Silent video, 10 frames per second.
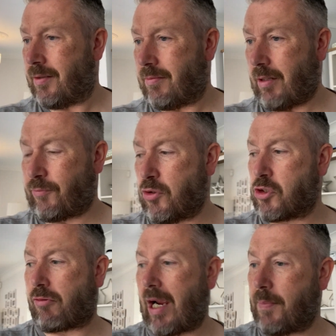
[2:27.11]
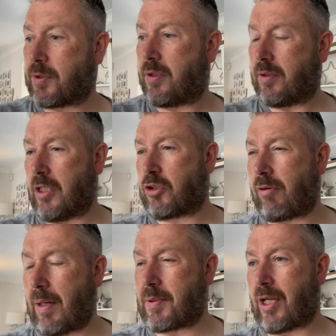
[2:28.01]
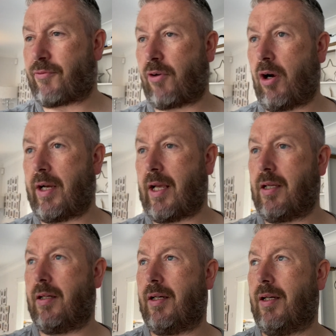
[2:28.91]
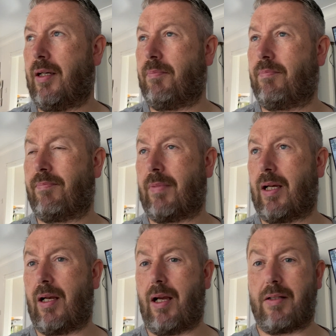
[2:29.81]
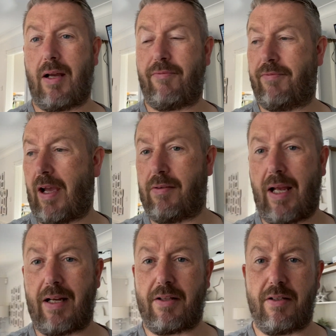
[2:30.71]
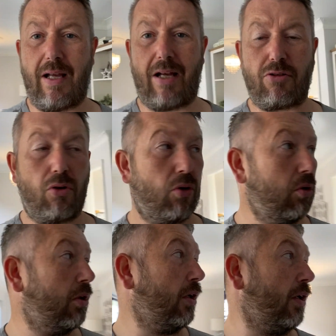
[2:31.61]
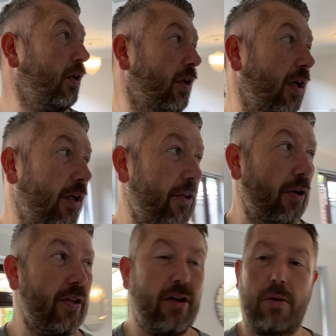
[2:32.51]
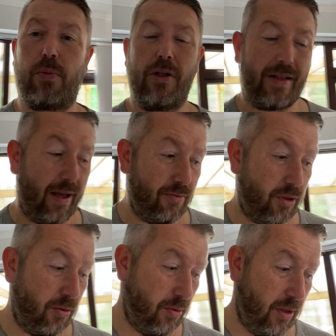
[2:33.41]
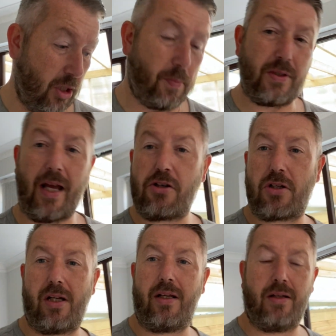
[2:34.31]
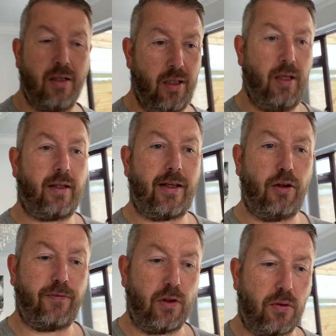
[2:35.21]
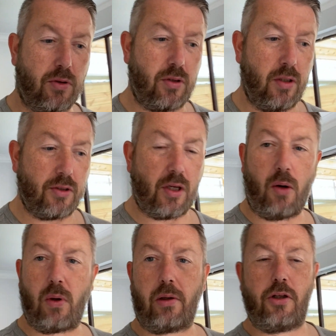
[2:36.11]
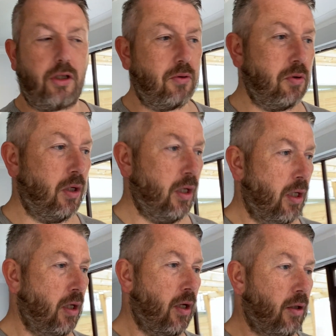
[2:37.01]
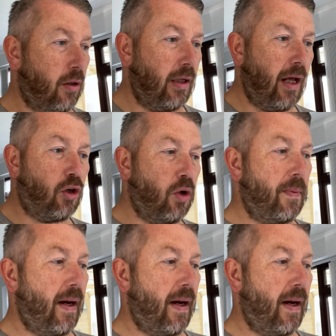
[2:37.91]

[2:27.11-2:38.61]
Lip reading: I've done scrapes, did scrapes last Friday, and haven't found anything at all. The only thing I can put it down to is potentially gill flukes. So what I'm going to do, going to get a couple